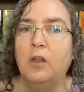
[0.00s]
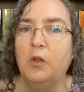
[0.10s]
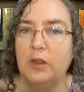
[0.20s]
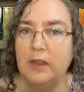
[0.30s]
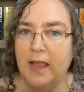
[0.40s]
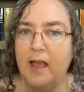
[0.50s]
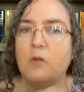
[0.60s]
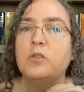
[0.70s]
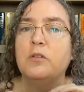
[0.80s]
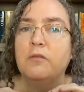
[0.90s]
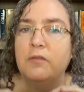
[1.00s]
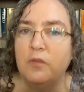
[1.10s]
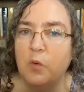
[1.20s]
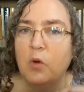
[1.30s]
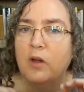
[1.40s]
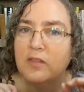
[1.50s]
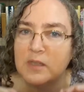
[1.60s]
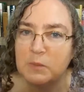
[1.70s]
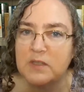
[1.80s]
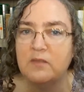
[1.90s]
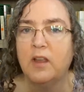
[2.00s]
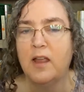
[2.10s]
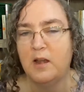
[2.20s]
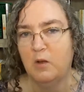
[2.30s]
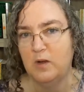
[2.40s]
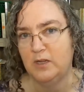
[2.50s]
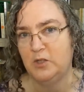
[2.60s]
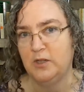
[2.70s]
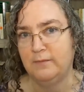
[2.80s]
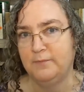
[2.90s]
layout for the specific kind of question.